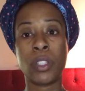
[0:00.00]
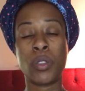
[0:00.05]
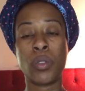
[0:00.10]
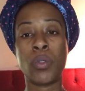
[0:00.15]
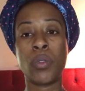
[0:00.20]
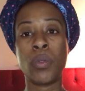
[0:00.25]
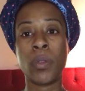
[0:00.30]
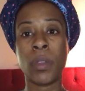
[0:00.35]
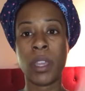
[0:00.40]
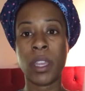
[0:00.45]

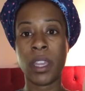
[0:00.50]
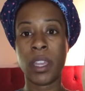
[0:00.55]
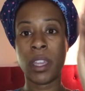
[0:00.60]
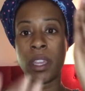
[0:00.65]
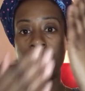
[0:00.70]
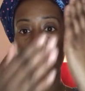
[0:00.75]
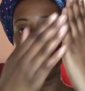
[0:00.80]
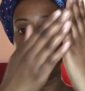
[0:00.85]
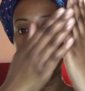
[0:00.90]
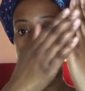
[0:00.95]
to
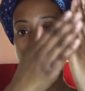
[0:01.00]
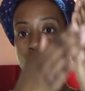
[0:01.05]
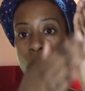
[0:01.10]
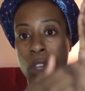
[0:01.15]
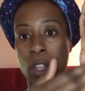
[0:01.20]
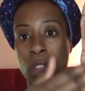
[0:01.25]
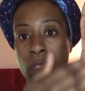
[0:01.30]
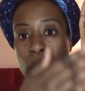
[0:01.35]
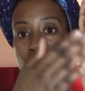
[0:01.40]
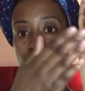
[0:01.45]
hit
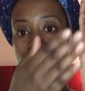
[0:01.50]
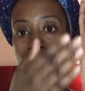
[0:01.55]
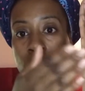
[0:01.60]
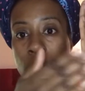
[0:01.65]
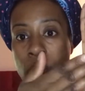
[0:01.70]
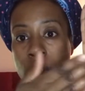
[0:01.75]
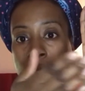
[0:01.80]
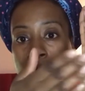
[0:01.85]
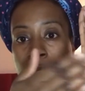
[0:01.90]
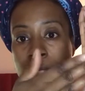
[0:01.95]

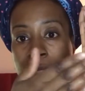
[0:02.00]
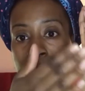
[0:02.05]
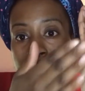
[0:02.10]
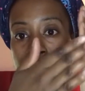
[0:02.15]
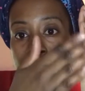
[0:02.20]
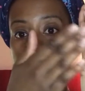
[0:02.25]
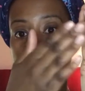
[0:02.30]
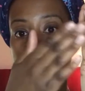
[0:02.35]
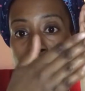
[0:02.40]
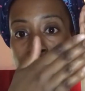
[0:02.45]
the
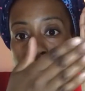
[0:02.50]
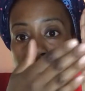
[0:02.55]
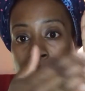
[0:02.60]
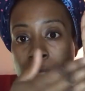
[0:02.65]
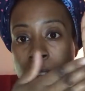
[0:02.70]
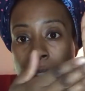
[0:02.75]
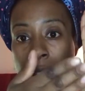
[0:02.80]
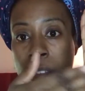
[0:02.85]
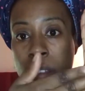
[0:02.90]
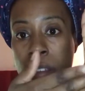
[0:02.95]

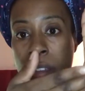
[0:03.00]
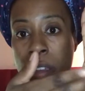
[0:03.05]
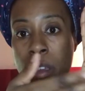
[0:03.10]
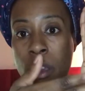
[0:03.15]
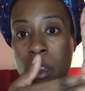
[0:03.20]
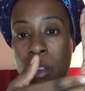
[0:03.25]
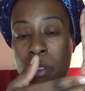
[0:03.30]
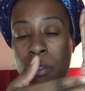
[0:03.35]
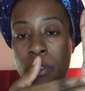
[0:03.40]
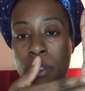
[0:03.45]
side
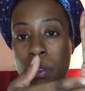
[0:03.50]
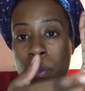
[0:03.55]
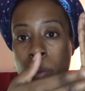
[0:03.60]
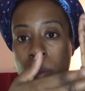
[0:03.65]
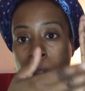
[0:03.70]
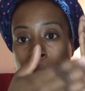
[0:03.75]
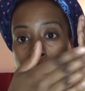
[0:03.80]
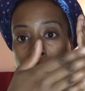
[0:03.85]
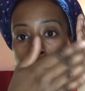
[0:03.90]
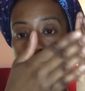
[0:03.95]
of
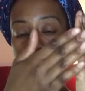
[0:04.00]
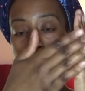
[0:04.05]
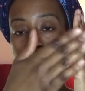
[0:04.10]
your